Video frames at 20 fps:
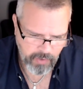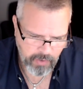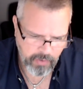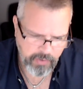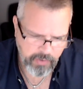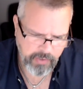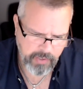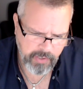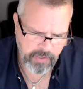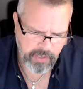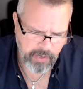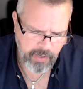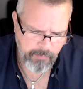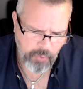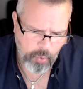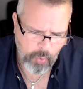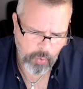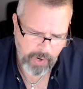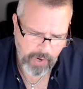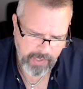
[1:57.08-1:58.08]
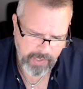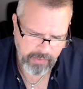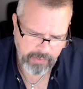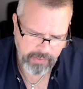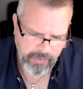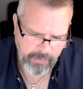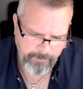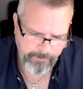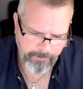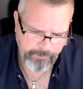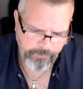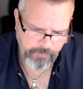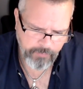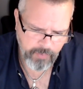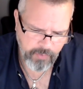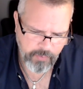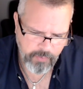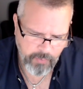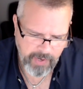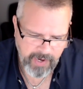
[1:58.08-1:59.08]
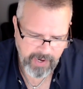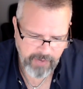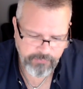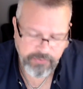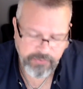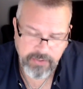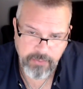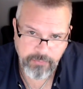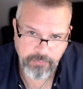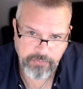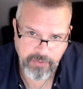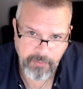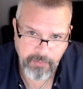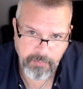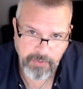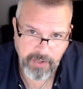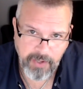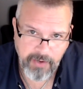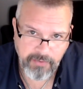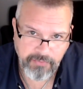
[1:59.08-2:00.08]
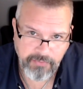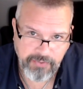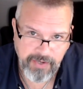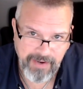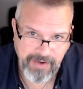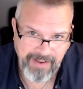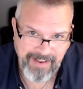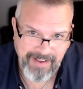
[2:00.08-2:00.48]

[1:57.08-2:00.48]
Are you going to come quietly? or do I have to use earplugs?